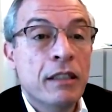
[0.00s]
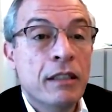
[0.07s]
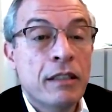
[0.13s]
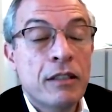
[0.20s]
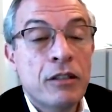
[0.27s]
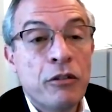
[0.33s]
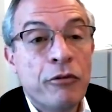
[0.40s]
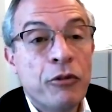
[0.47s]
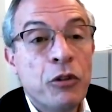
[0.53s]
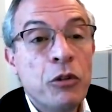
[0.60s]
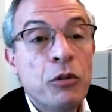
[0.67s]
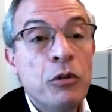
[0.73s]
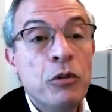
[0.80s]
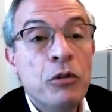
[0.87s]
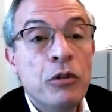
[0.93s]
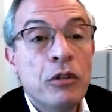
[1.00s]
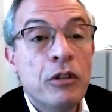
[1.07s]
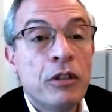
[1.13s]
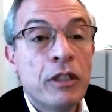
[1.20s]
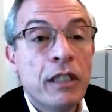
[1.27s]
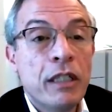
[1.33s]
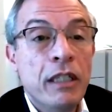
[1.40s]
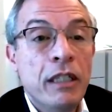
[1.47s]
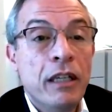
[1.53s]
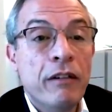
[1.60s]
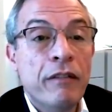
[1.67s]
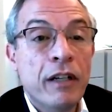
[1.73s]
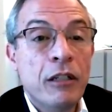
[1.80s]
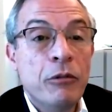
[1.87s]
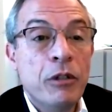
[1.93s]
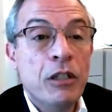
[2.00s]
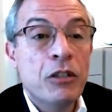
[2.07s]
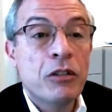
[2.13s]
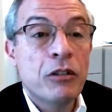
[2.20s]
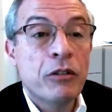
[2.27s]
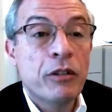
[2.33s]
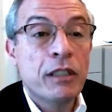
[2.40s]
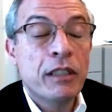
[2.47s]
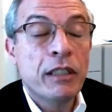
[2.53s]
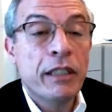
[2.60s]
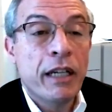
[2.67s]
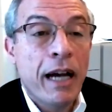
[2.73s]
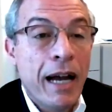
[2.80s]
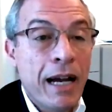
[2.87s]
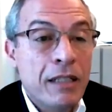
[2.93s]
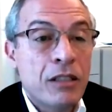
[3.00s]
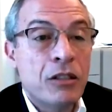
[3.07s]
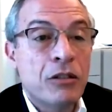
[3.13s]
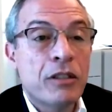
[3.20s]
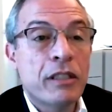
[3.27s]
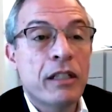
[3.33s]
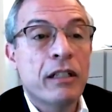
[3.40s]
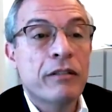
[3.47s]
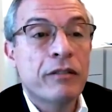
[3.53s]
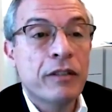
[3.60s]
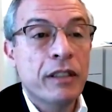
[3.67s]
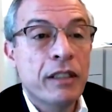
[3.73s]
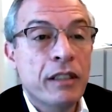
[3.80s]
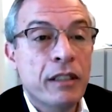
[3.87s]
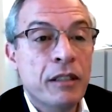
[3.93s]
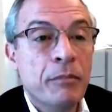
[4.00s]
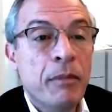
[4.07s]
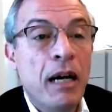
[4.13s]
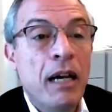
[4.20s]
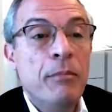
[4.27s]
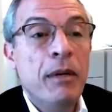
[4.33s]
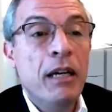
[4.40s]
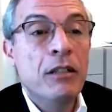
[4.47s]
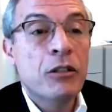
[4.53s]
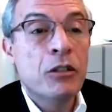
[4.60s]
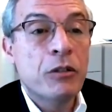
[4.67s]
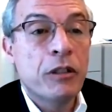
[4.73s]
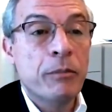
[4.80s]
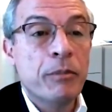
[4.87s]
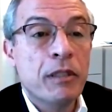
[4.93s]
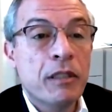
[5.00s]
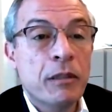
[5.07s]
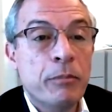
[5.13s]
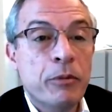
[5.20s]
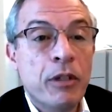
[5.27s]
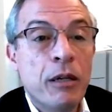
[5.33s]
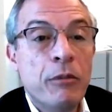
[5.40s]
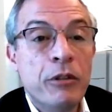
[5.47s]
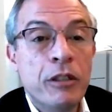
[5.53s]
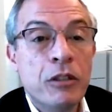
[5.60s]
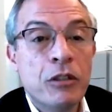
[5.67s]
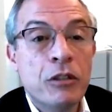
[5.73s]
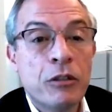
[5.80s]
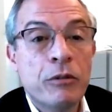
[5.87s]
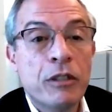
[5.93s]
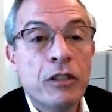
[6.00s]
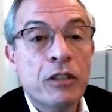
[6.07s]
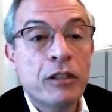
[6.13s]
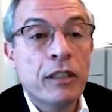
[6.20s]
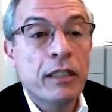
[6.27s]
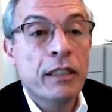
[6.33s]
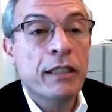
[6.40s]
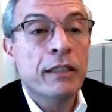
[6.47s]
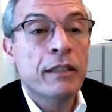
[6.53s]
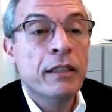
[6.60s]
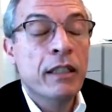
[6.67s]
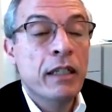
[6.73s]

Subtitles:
This is a few key evaluation criteria. Ask yourself, in my manuscript, is the primary research question clear?